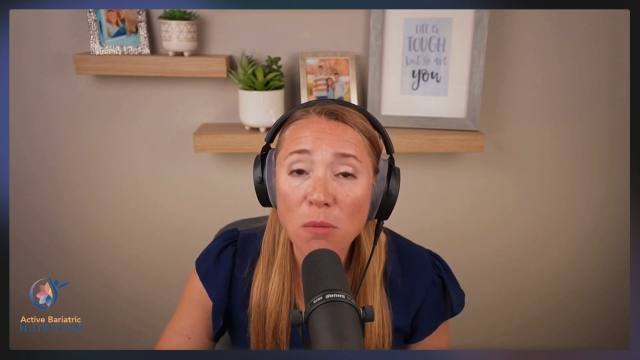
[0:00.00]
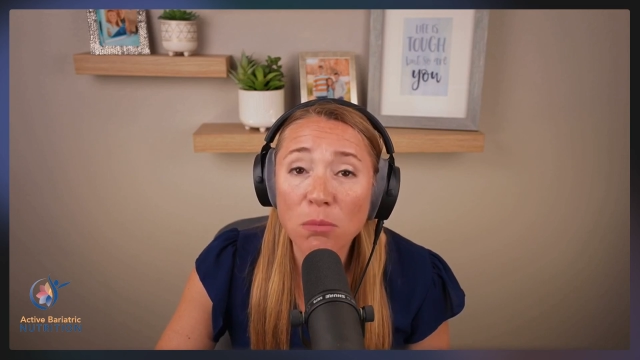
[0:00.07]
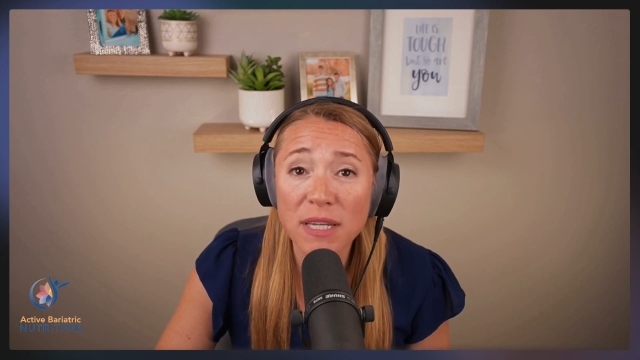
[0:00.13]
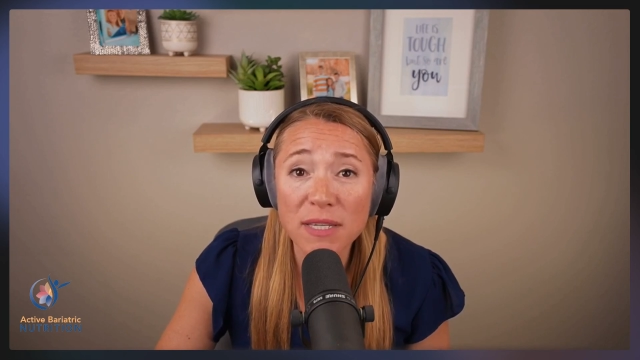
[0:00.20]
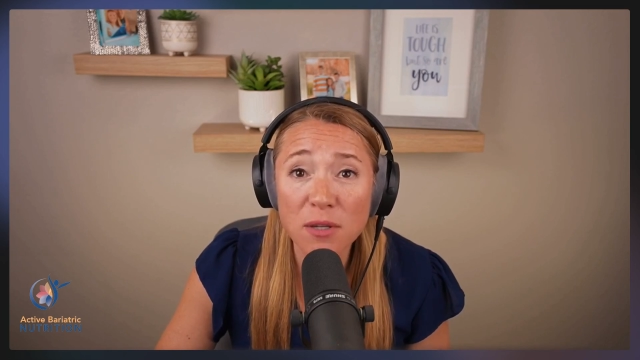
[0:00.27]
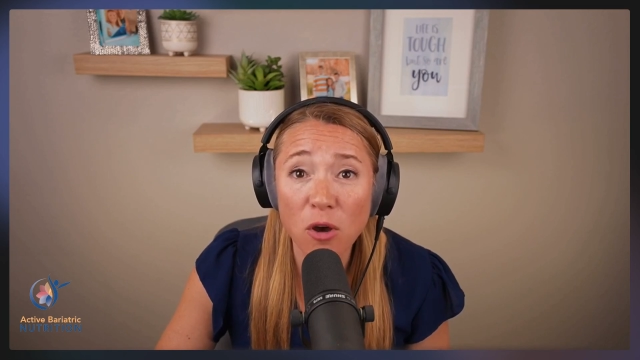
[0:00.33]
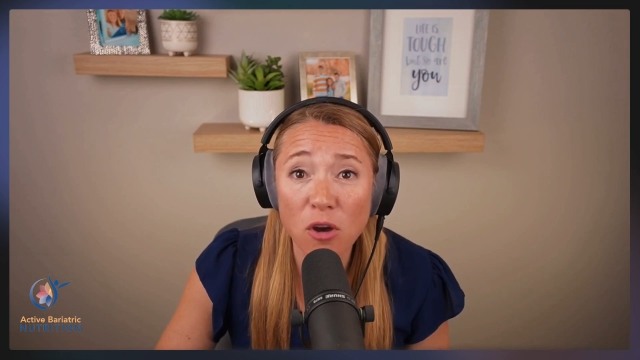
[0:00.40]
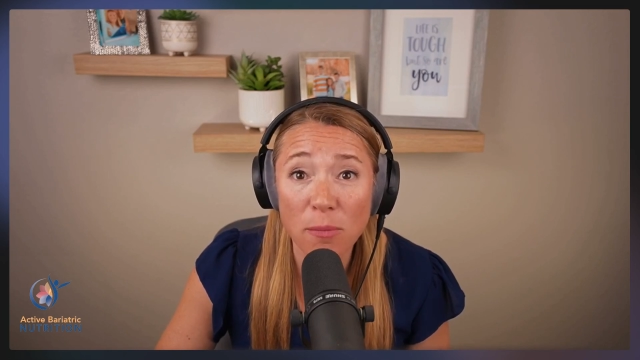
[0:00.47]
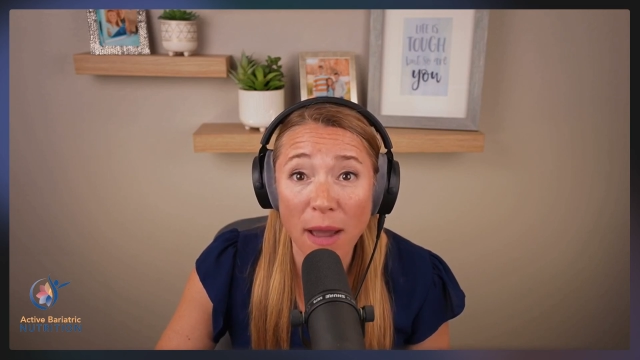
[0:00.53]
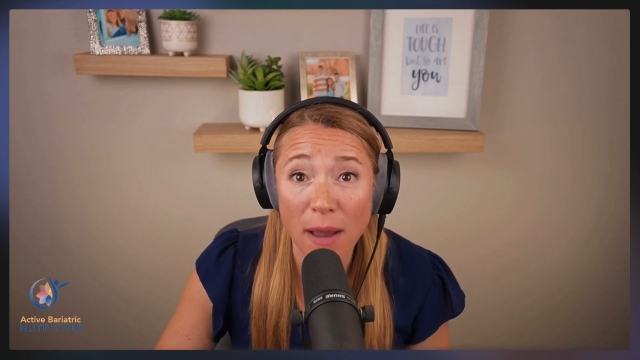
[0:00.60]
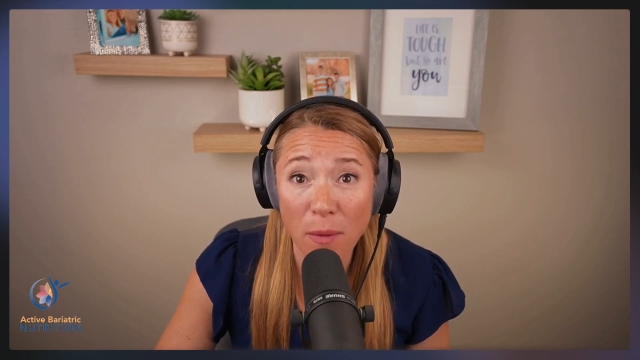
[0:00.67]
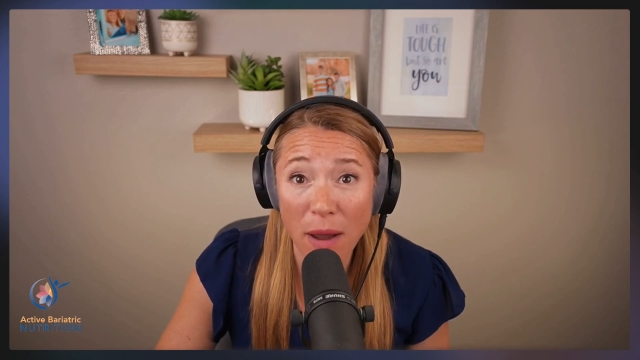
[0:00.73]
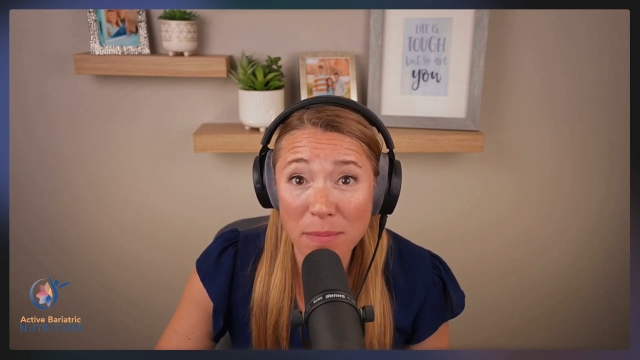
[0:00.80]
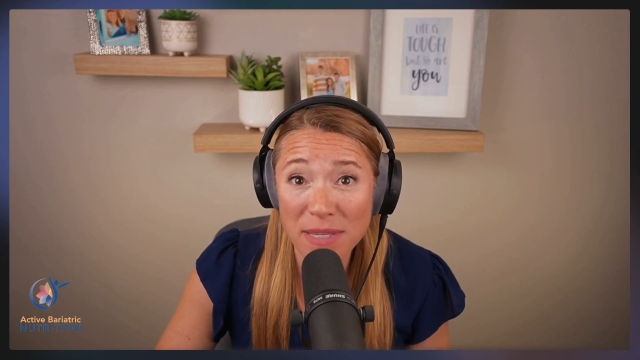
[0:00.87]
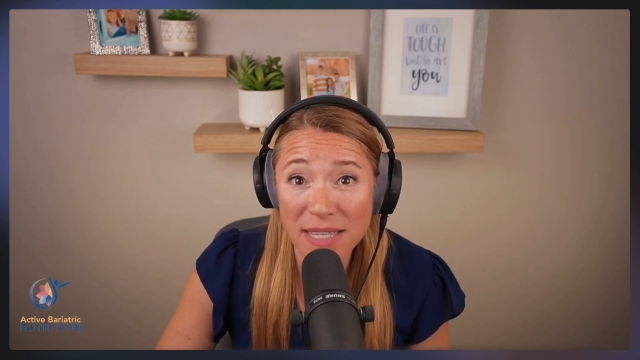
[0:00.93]
please go to
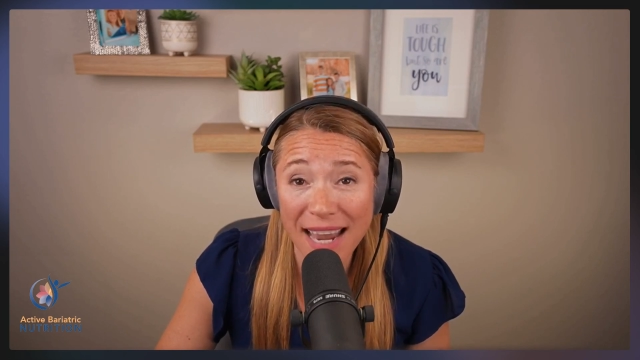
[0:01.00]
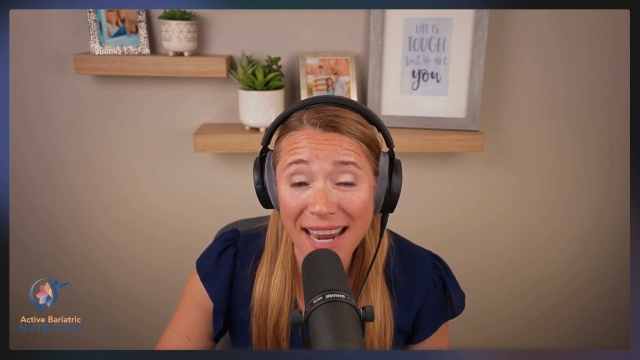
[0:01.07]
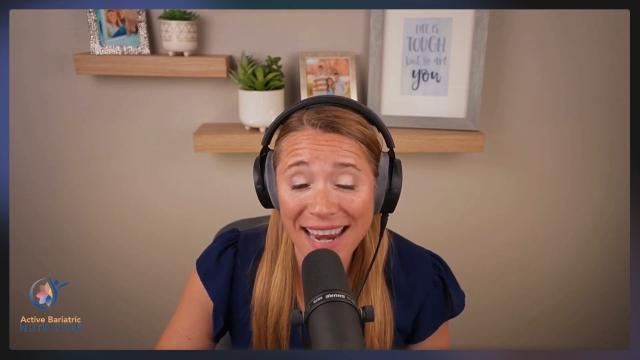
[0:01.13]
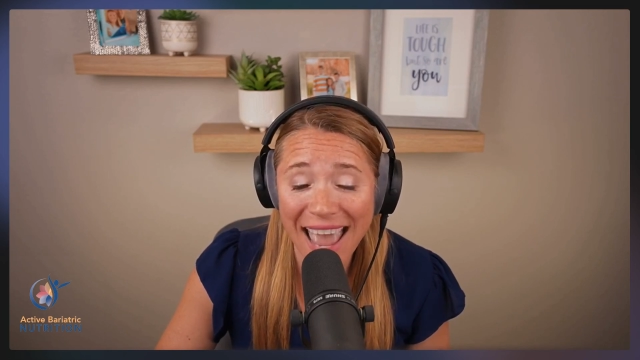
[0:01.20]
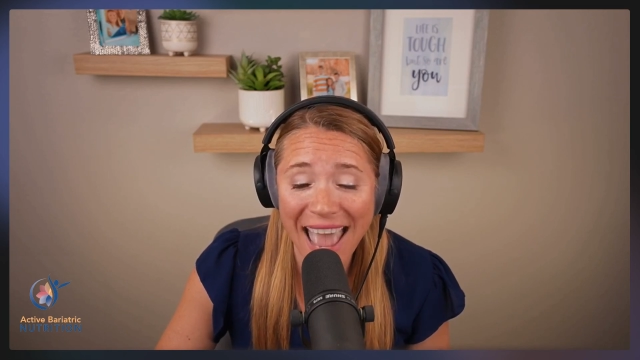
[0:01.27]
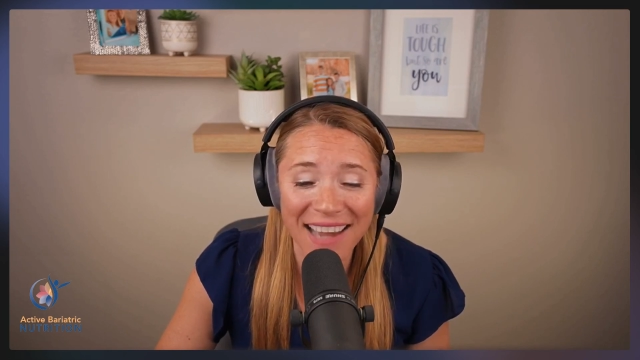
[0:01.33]
my website,